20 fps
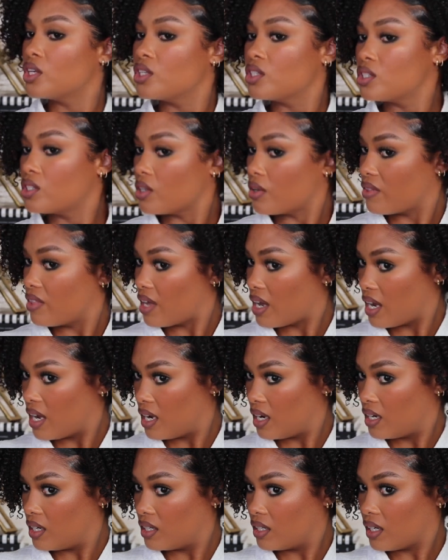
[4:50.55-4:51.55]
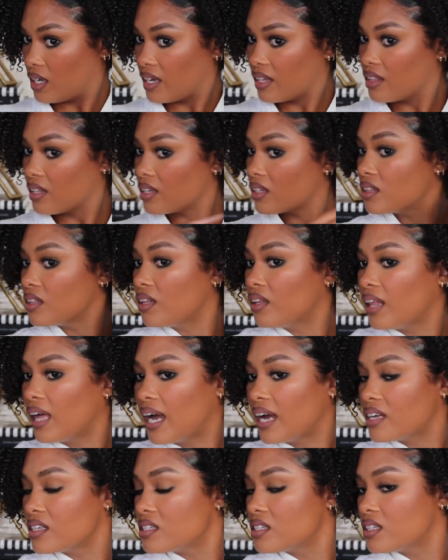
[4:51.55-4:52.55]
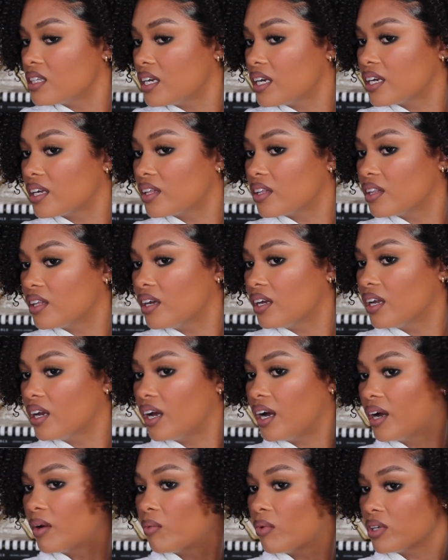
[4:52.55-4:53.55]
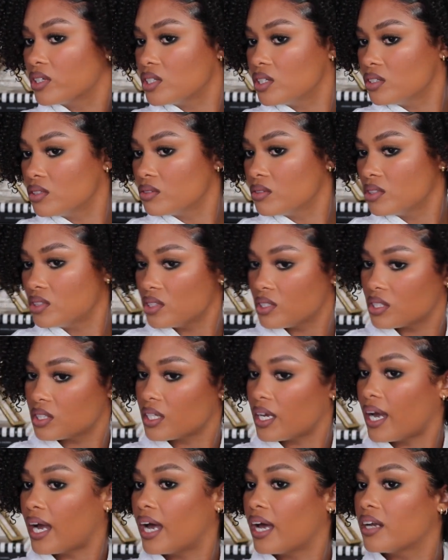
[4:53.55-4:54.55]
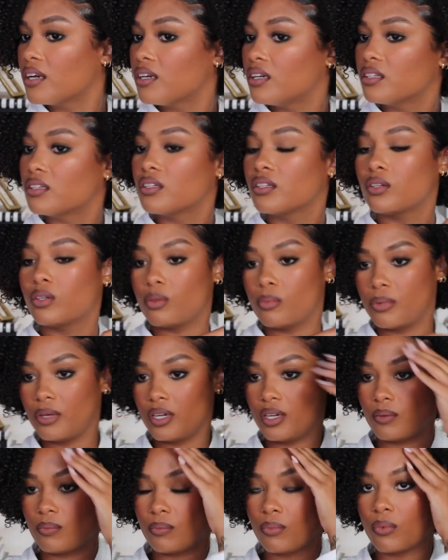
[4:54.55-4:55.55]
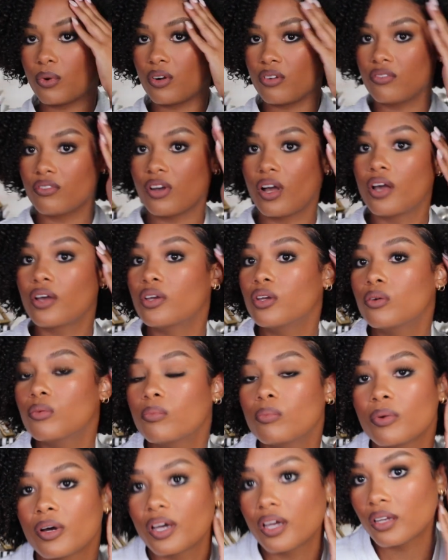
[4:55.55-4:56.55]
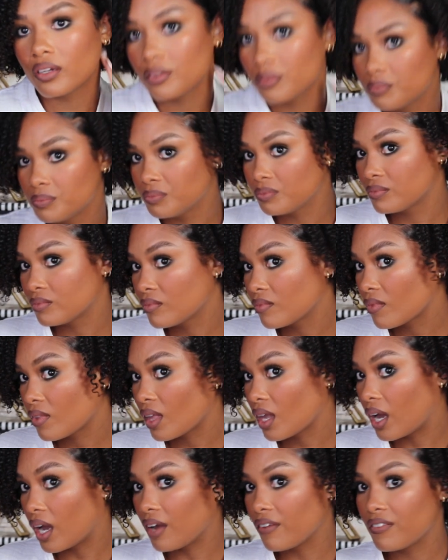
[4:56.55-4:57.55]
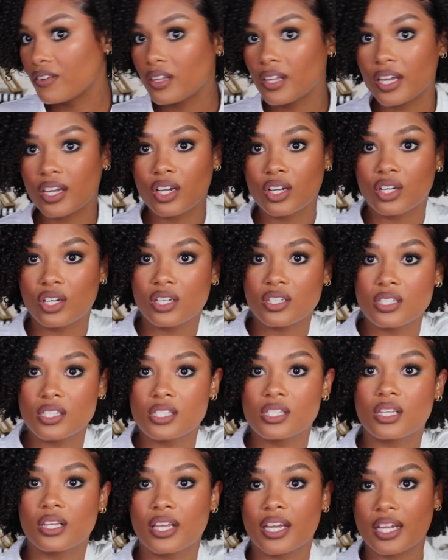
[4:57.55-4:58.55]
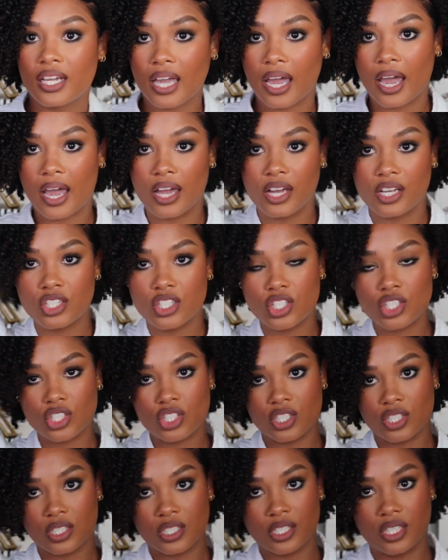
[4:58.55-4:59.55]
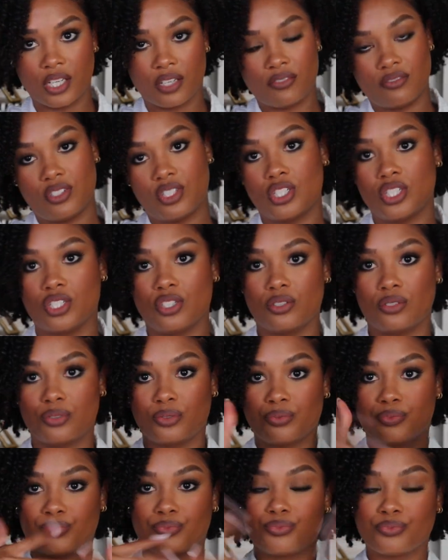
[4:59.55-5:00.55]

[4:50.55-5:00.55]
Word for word: So then I think the last thing that I want to do is just add a little bit more volume, but I feel like a good slick edge just gives you